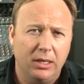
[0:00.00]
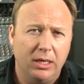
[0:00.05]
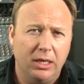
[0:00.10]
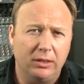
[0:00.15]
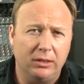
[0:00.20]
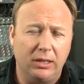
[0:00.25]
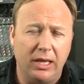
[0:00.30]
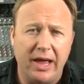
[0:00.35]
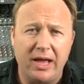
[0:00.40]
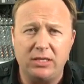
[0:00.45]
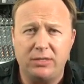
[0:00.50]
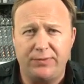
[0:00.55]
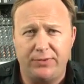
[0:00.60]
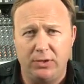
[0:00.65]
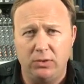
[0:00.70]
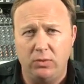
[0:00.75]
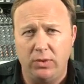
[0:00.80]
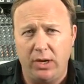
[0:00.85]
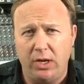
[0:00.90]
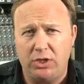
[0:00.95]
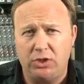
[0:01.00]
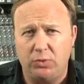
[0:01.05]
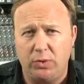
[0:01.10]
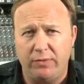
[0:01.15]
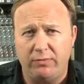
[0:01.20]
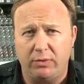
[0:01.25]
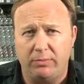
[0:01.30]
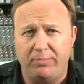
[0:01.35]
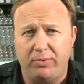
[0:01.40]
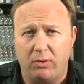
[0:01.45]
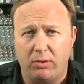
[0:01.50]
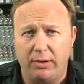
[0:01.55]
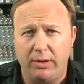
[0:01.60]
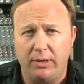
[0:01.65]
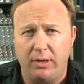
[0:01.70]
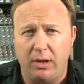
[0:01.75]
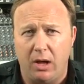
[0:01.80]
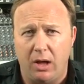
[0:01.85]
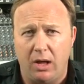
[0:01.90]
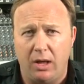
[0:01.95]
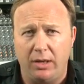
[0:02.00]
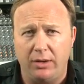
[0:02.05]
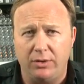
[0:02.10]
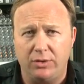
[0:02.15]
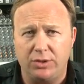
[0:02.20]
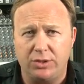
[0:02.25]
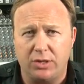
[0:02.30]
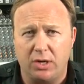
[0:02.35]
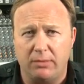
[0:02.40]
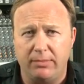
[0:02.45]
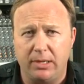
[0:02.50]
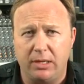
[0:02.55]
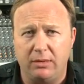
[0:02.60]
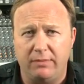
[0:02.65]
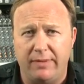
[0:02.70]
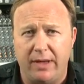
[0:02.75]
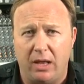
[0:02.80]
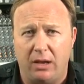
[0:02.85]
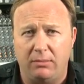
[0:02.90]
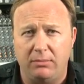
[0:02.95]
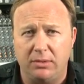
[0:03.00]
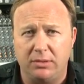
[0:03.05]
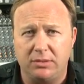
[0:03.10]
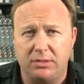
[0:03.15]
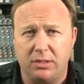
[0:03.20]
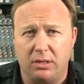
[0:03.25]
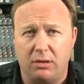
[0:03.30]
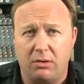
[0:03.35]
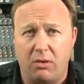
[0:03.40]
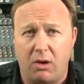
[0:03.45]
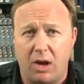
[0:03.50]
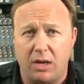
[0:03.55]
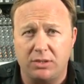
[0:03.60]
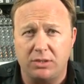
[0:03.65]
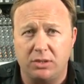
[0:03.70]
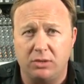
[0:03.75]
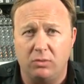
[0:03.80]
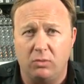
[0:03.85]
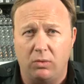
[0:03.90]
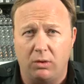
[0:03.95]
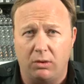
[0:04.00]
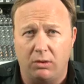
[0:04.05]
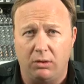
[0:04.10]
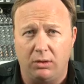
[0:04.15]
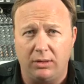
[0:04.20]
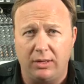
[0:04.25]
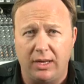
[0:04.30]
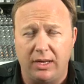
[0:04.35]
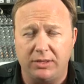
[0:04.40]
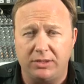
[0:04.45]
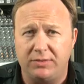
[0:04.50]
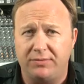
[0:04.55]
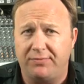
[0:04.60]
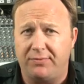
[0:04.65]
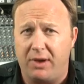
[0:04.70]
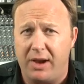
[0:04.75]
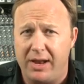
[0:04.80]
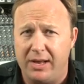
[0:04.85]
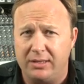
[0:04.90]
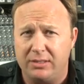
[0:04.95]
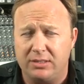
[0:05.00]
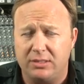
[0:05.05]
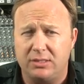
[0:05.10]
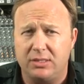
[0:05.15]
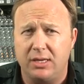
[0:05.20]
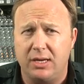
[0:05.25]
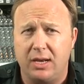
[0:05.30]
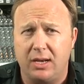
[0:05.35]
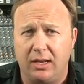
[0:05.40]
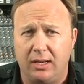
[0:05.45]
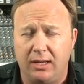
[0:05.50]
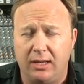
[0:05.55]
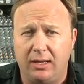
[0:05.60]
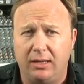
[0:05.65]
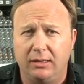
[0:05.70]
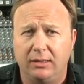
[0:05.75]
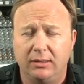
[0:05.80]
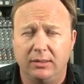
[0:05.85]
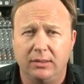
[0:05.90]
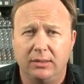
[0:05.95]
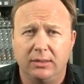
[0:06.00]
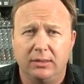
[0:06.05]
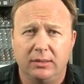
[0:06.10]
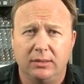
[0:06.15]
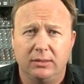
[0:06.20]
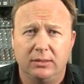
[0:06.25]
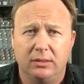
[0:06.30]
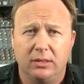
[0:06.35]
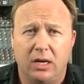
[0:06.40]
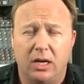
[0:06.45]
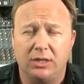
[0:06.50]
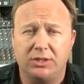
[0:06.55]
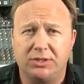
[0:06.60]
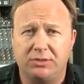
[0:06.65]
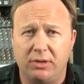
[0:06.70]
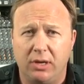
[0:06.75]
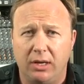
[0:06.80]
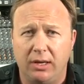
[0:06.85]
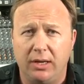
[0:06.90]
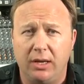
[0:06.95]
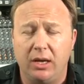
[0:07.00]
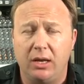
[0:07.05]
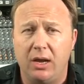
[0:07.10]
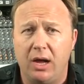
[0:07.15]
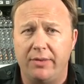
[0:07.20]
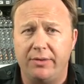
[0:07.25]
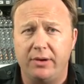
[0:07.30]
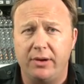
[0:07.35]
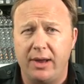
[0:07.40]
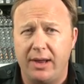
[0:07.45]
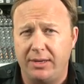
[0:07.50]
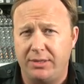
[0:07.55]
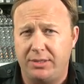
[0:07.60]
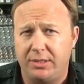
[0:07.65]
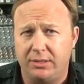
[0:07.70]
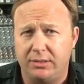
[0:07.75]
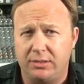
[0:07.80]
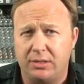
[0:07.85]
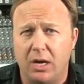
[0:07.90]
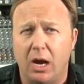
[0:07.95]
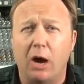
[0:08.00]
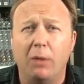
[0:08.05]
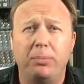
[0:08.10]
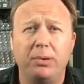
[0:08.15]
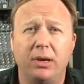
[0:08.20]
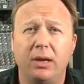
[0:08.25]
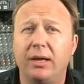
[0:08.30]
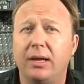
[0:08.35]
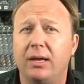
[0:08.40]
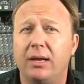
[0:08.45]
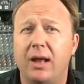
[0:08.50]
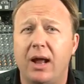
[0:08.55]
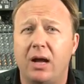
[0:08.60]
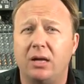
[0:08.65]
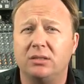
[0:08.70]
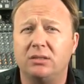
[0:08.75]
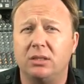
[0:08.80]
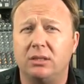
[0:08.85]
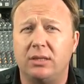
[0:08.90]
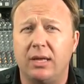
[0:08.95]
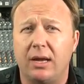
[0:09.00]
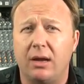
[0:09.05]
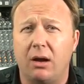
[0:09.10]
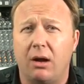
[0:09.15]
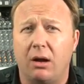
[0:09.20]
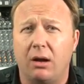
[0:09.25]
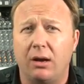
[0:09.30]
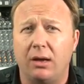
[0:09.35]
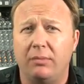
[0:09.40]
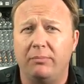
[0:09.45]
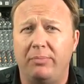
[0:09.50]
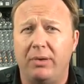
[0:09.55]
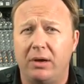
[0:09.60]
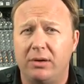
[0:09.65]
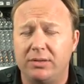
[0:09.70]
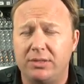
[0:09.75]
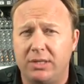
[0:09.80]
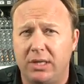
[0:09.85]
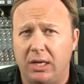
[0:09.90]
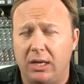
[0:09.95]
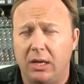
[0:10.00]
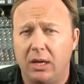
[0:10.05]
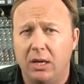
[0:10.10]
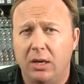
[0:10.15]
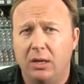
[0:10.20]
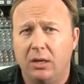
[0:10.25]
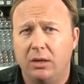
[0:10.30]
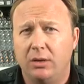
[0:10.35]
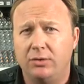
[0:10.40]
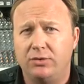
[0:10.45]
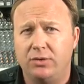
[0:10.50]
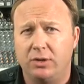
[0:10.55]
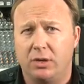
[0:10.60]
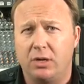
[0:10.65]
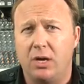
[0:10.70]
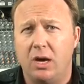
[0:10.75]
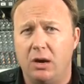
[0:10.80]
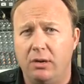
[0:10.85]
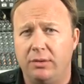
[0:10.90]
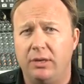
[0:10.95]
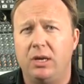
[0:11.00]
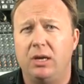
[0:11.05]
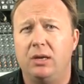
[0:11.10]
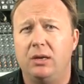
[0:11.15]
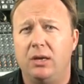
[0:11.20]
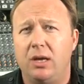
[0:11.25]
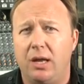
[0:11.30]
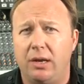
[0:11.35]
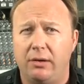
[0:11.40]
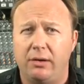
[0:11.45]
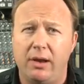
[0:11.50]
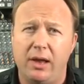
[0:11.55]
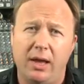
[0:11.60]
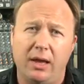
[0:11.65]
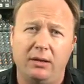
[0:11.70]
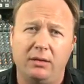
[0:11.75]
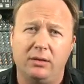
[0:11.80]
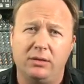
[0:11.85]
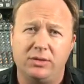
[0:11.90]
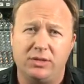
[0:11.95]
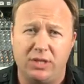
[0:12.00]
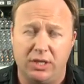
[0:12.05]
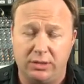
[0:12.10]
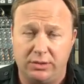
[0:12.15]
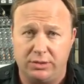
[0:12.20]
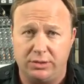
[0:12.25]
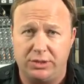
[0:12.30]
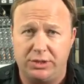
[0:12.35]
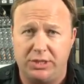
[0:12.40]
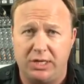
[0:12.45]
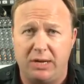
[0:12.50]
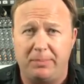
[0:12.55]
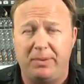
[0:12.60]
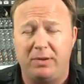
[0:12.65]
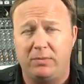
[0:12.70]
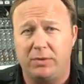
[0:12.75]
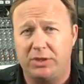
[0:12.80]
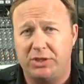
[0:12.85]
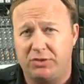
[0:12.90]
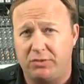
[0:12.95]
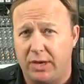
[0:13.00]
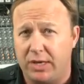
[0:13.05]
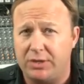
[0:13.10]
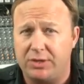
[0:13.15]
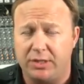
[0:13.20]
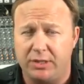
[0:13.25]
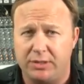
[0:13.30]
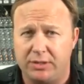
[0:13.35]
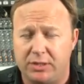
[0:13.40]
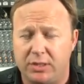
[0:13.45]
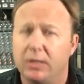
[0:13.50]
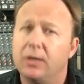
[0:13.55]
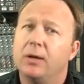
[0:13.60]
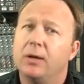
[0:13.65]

In the last few weeks, we've reported on disturbing developments across the world as France, Italy, Australia, and other nations openly announce that they are imposing draconian internet censorship and restrictions